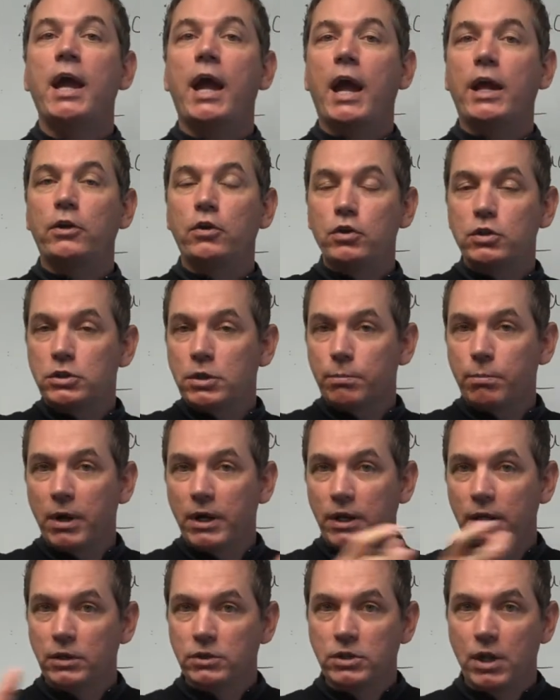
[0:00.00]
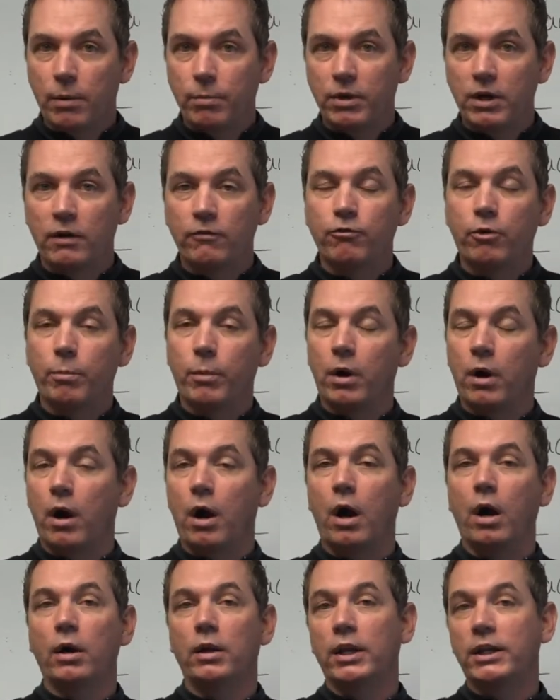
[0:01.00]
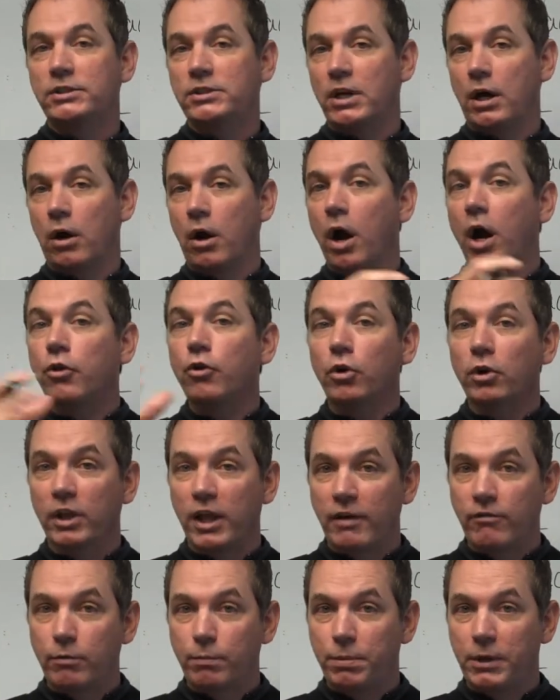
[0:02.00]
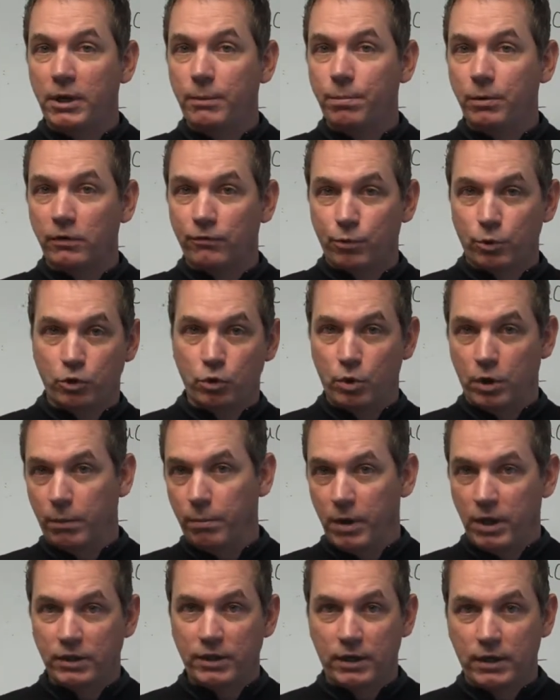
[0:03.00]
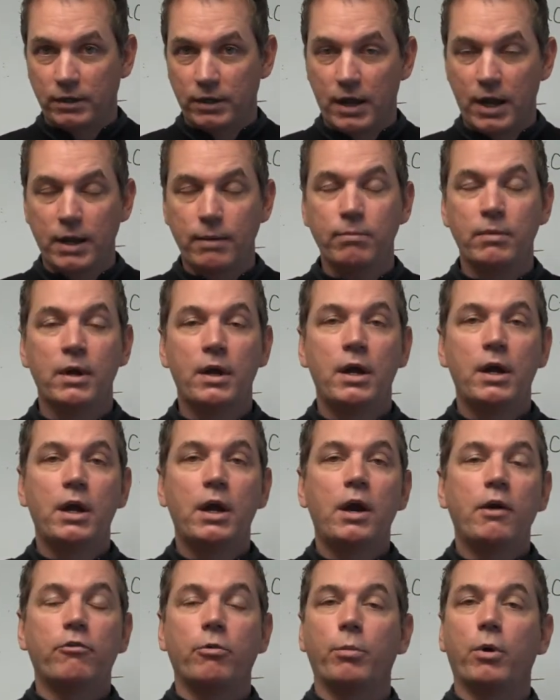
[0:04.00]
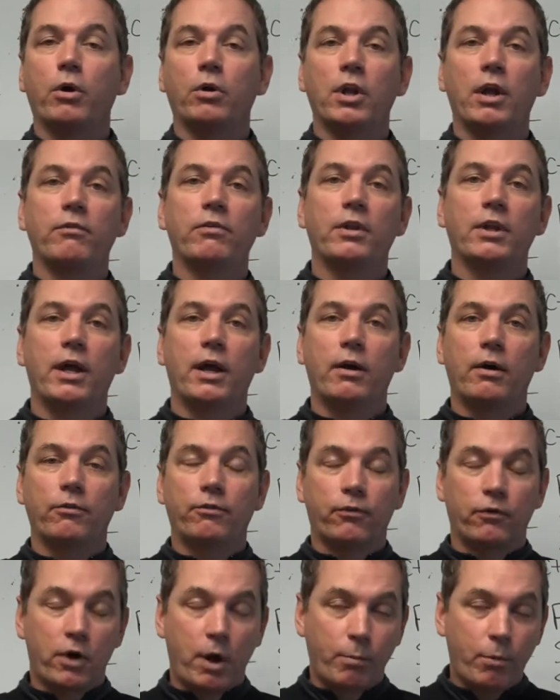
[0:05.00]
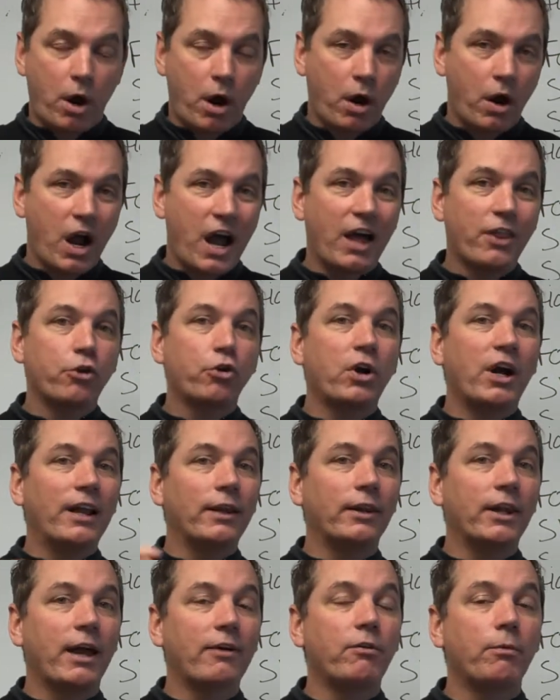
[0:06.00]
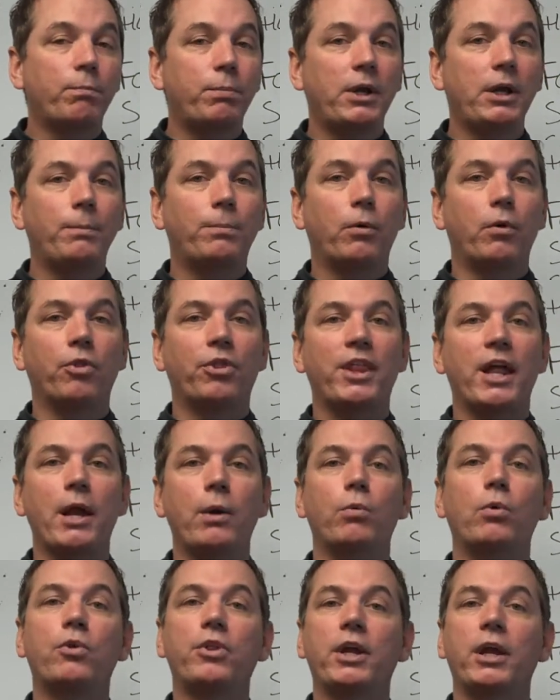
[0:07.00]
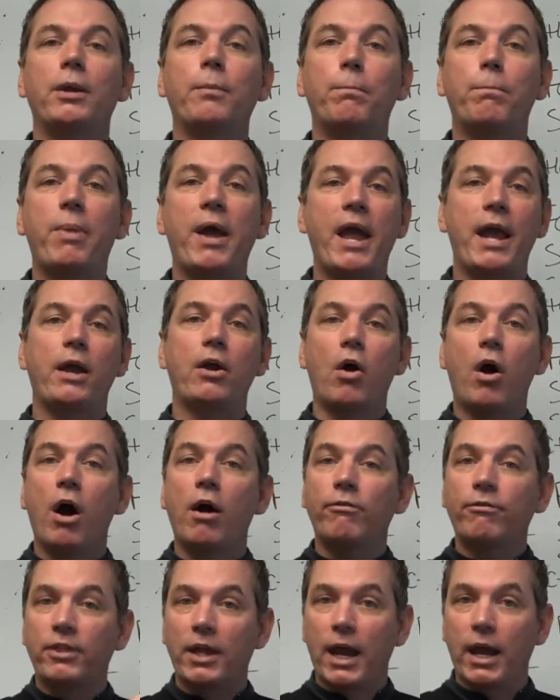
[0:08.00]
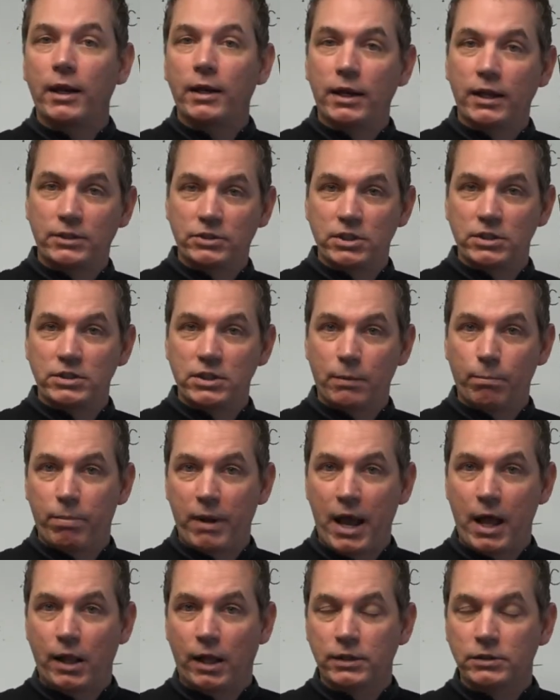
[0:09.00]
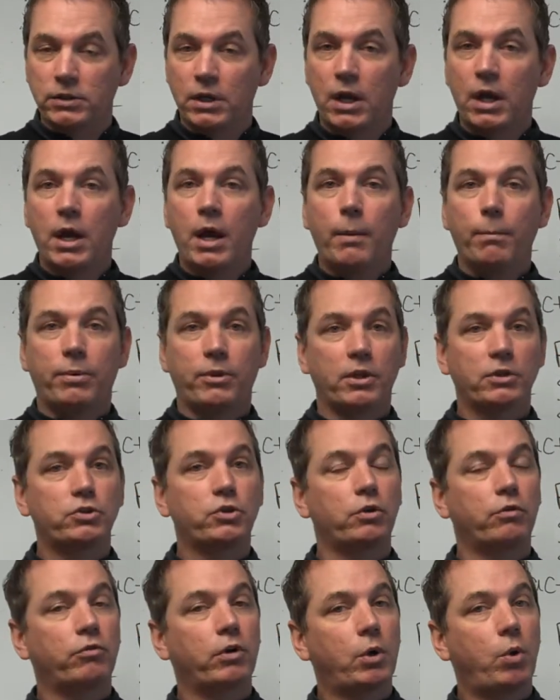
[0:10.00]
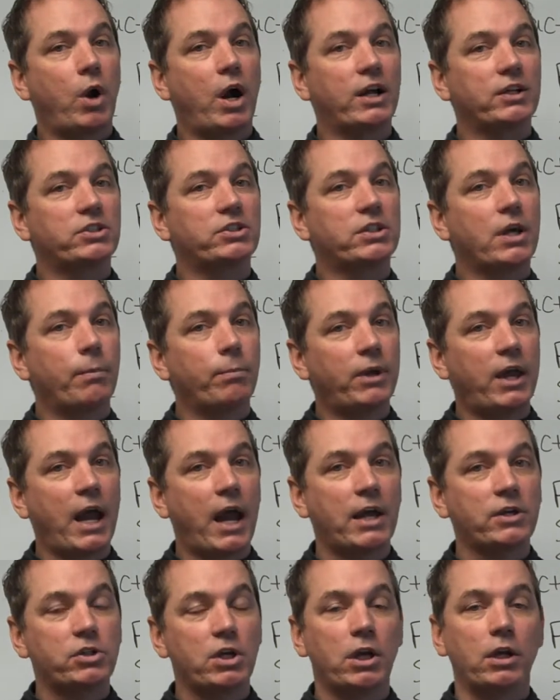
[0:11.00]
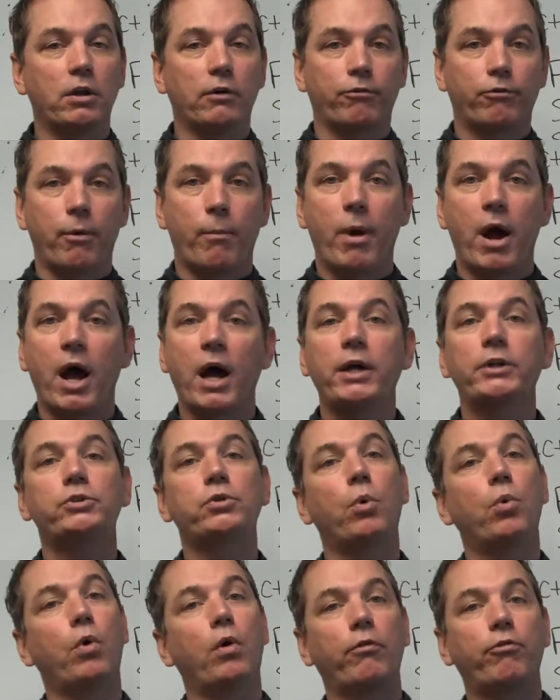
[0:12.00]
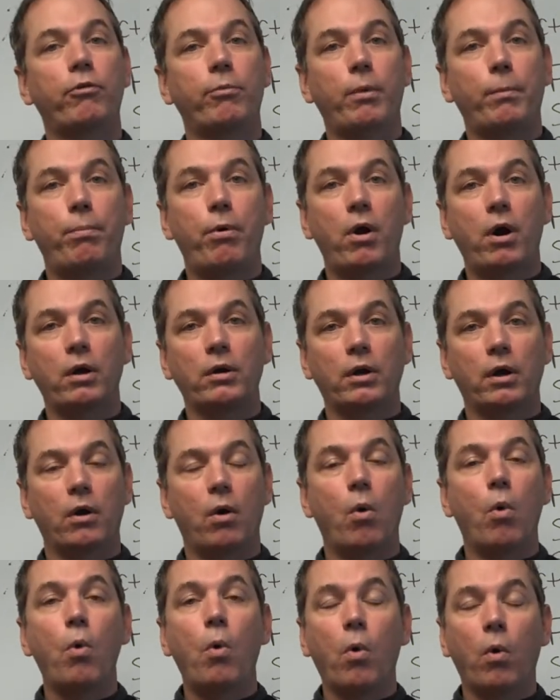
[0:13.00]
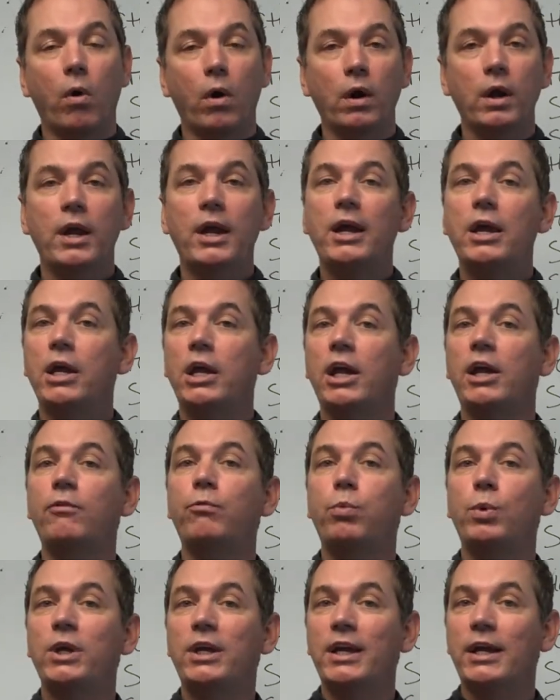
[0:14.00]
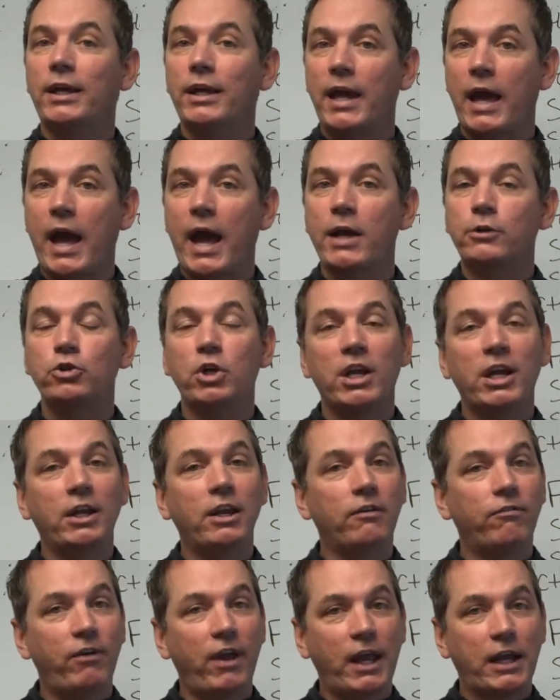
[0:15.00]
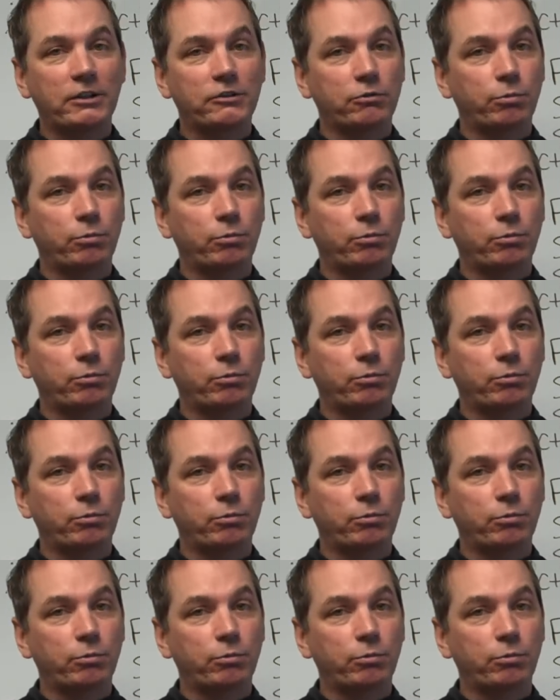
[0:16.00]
and use the money that's coming in from let's say our other 11 people, if we're doing a month at a time, from our other 11 people, they will then pay off that existing balance but that's going to require some cash either from us or from a partner, or if we get cash in advance